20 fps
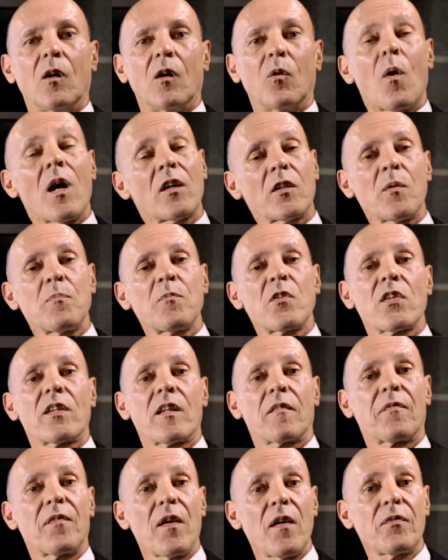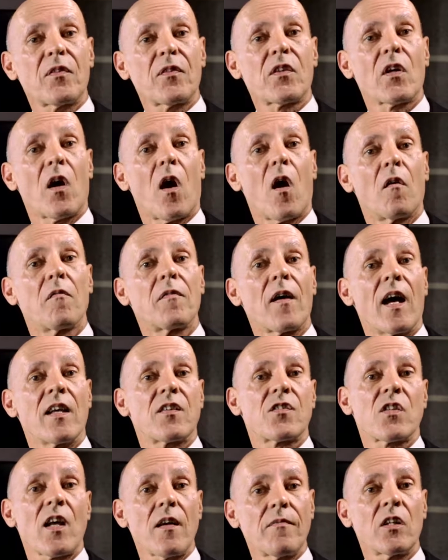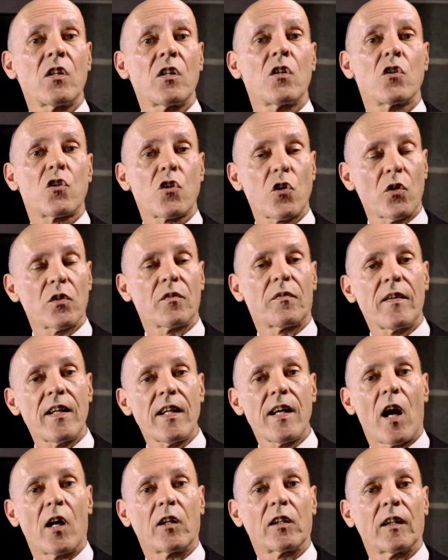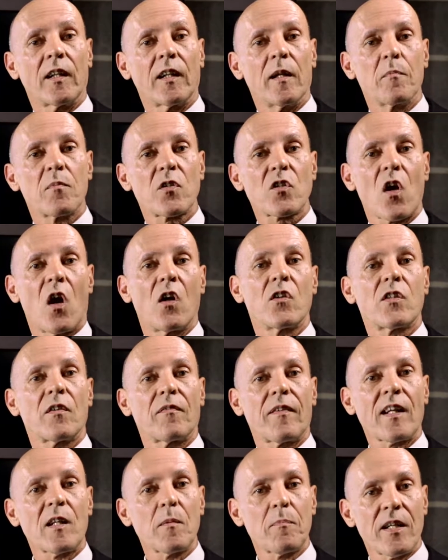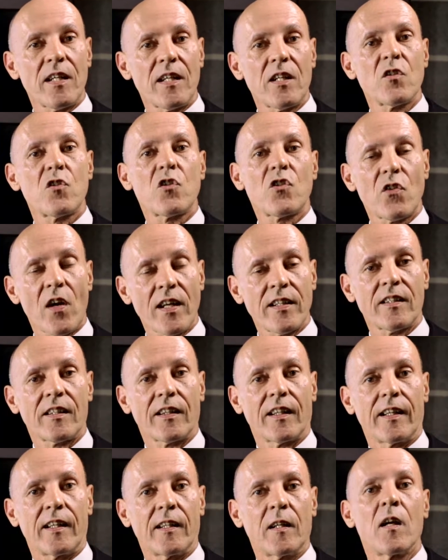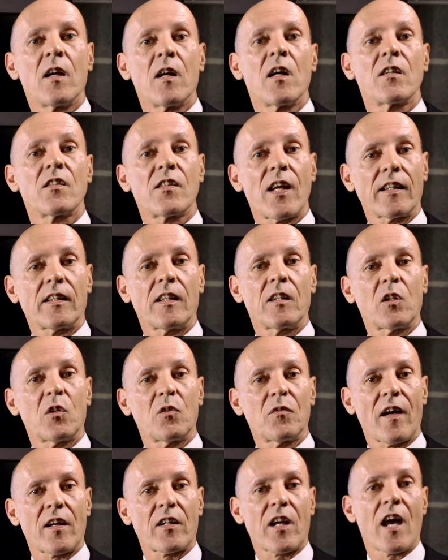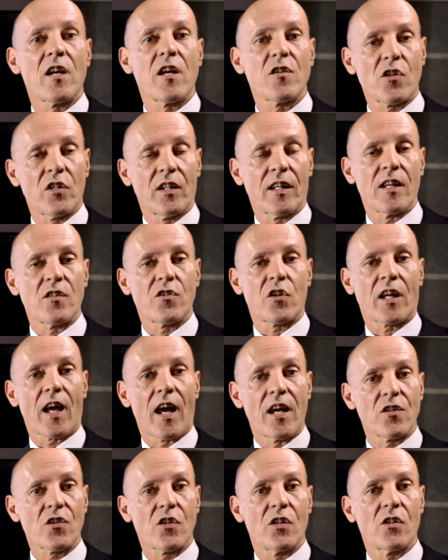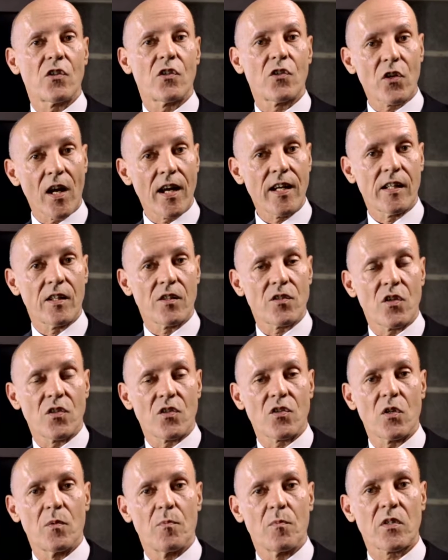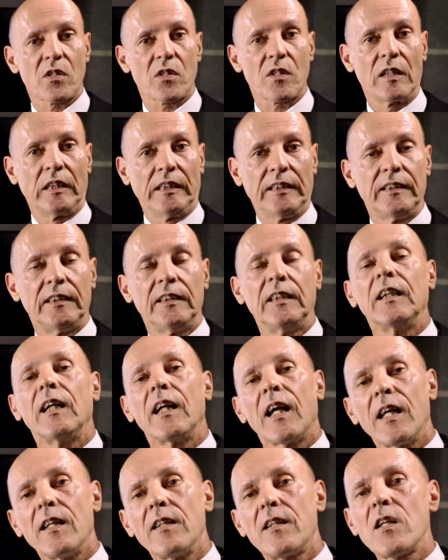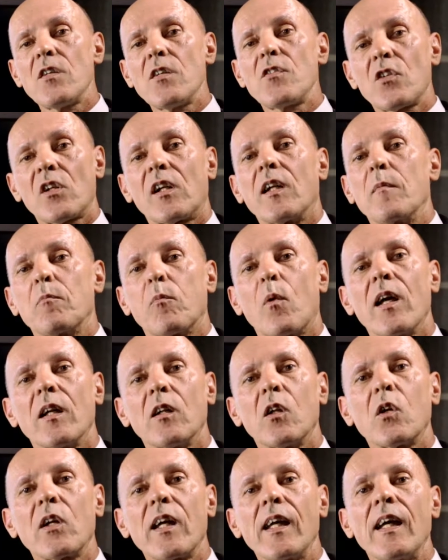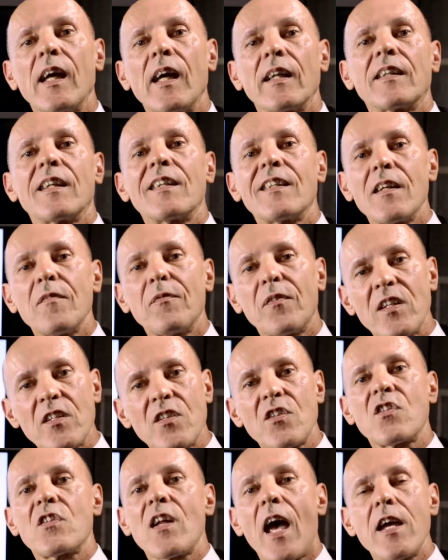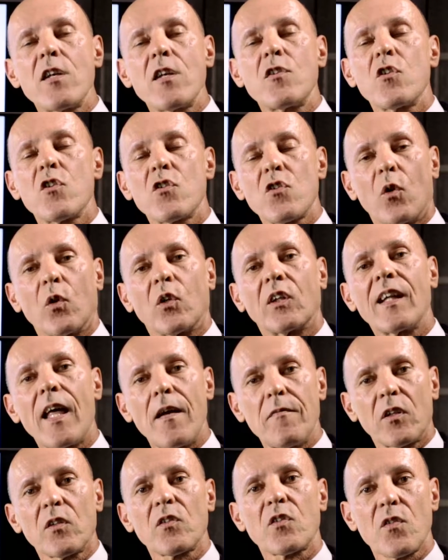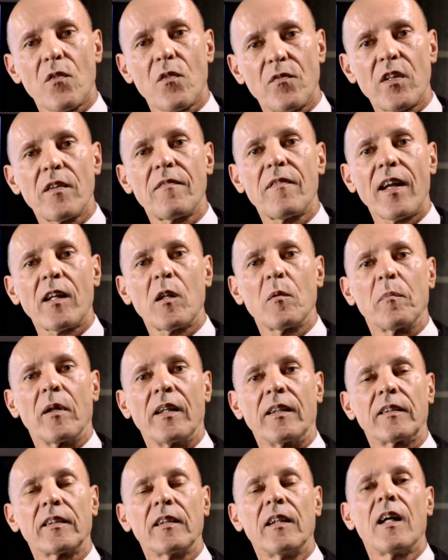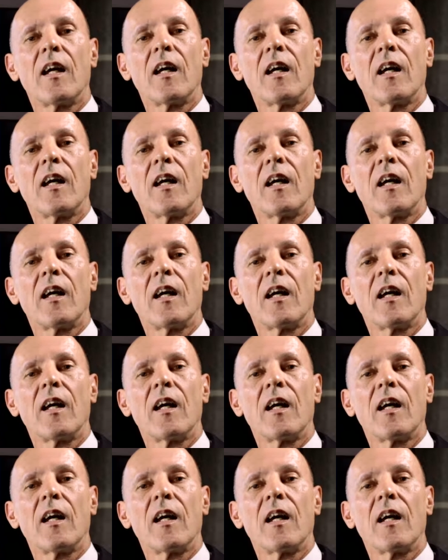Welcome to the fifth of 7 short video clips on developing and strengthening technical vocational education and training systems. In this clip, we're looking at the different stages or levels of development